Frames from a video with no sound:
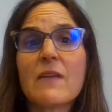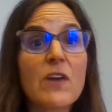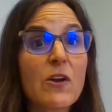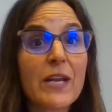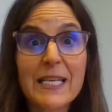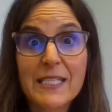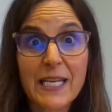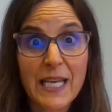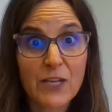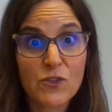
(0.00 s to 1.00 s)
very
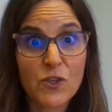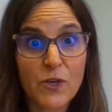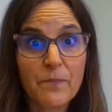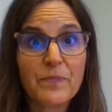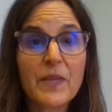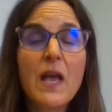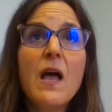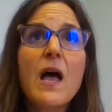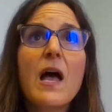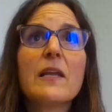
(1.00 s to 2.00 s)
anti-cancer.
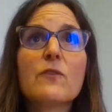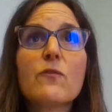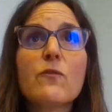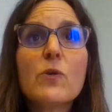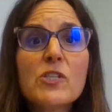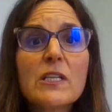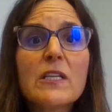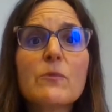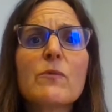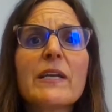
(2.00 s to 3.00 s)
And
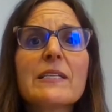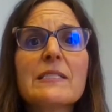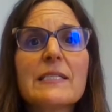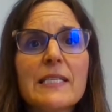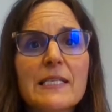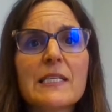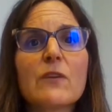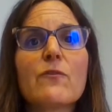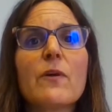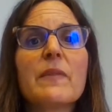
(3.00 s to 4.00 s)
unfortunately, we read a
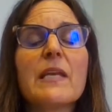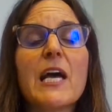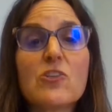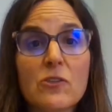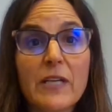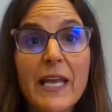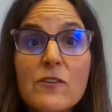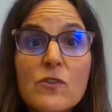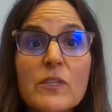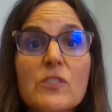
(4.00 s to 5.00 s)
statistic from the National
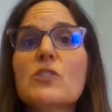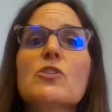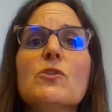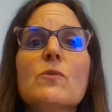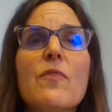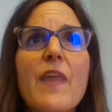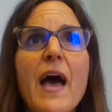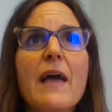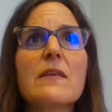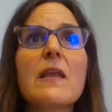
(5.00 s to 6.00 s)
Cancer Institute
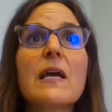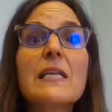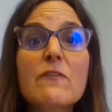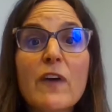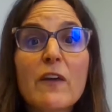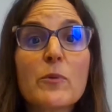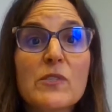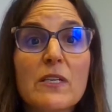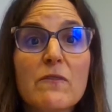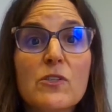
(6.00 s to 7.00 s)
that
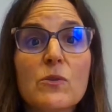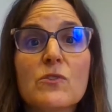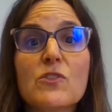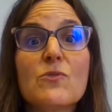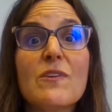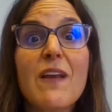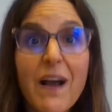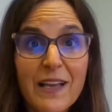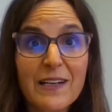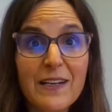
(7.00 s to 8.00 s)
95% of adults do
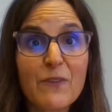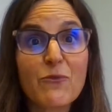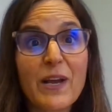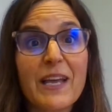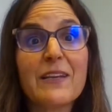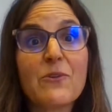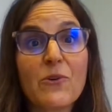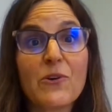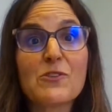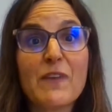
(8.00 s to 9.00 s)
not get enough red and
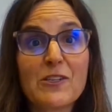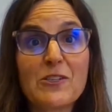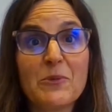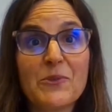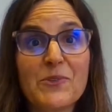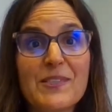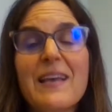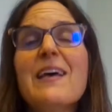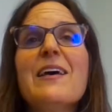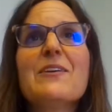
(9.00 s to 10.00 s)
orange vegetables.
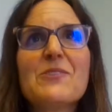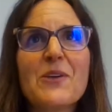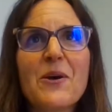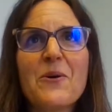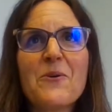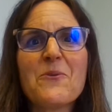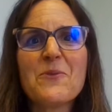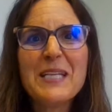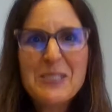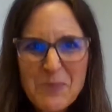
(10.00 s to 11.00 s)
So
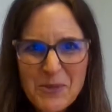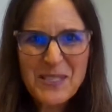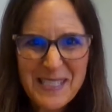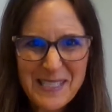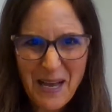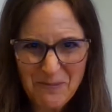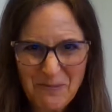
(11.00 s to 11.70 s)
we need to boost these up.